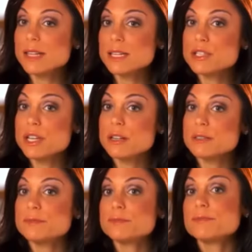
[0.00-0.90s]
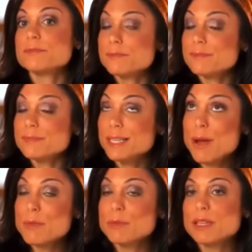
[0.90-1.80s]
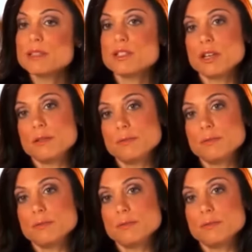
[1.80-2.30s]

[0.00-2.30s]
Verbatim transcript: like a Jill, then it probably is a Jill.